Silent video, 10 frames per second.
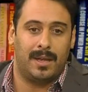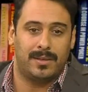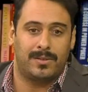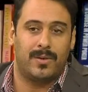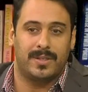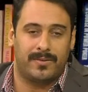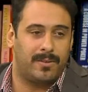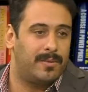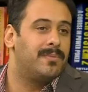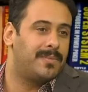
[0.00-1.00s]
stories
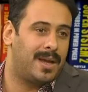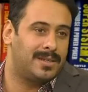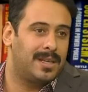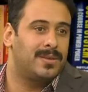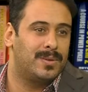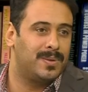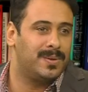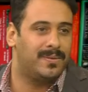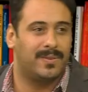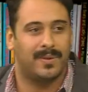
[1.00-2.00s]
from, as I told
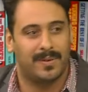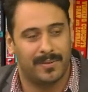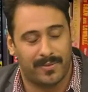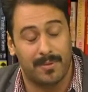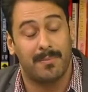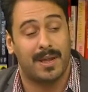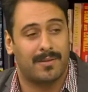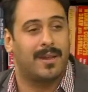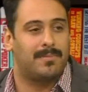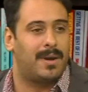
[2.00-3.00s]
you, from my
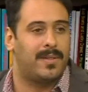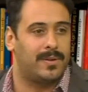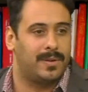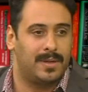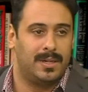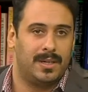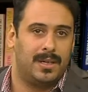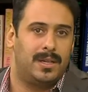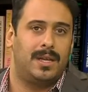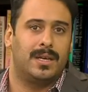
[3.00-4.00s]
grandmother.
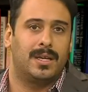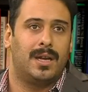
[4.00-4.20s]
Like,